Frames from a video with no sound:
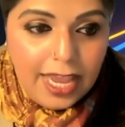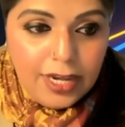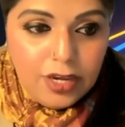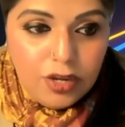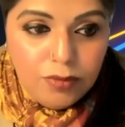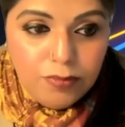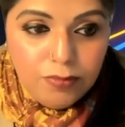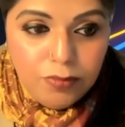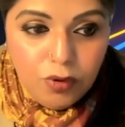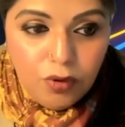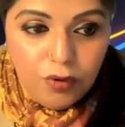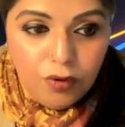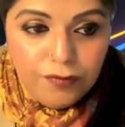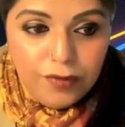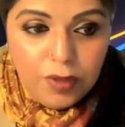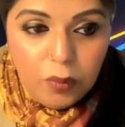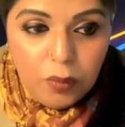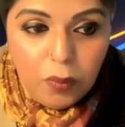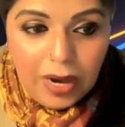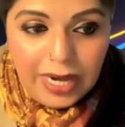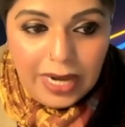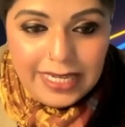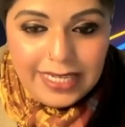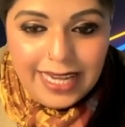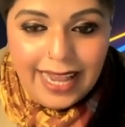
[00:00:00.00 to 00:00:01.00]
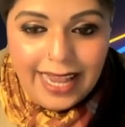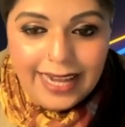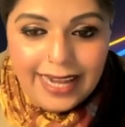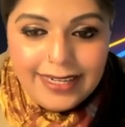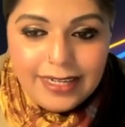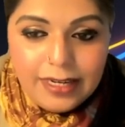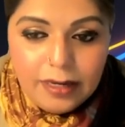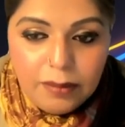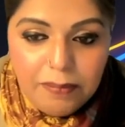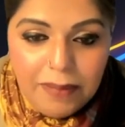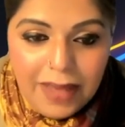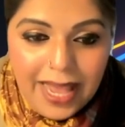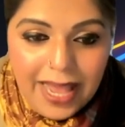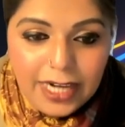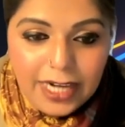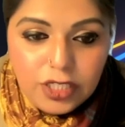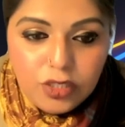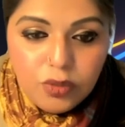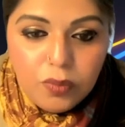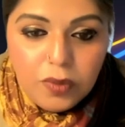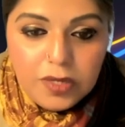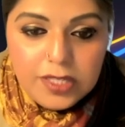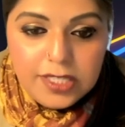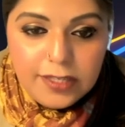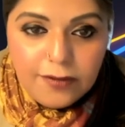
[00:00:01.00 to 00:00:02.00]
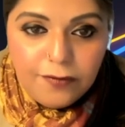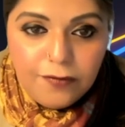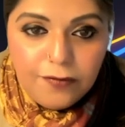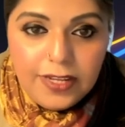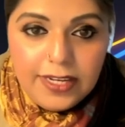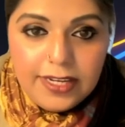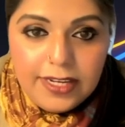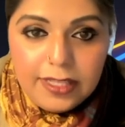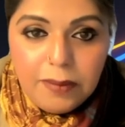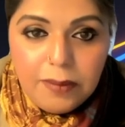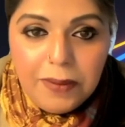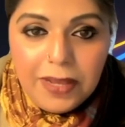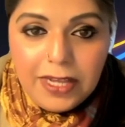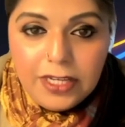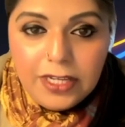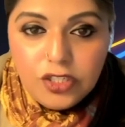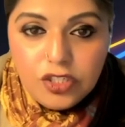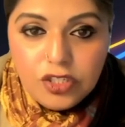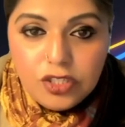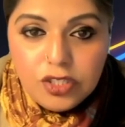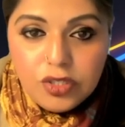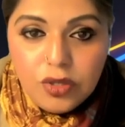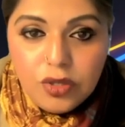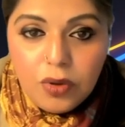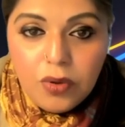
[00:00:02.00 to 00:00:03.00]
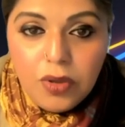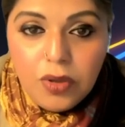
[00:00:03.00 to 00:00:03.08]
and you move the white handle back towards the feet of the patient.